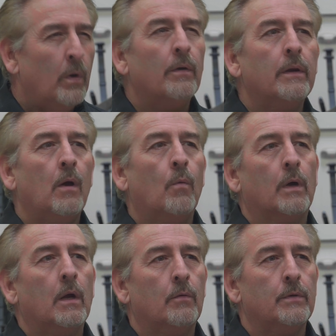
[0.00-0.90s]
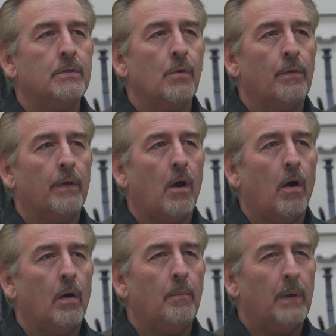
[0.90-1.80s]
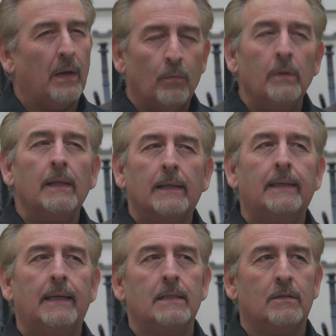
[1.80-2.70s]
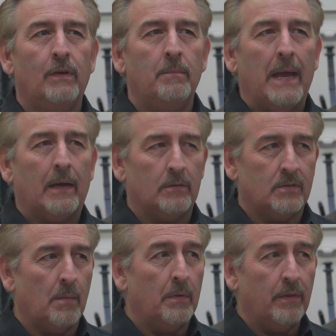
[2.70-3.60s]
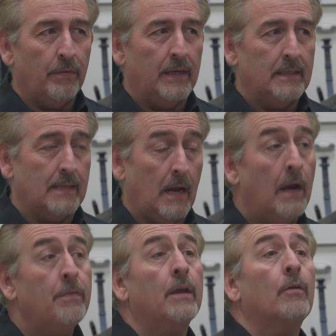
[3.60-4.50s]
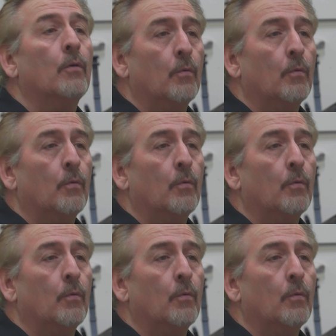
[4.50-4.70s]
already know we're gonna restore the car, but I'd really like to get his feedback on some of the things that I think are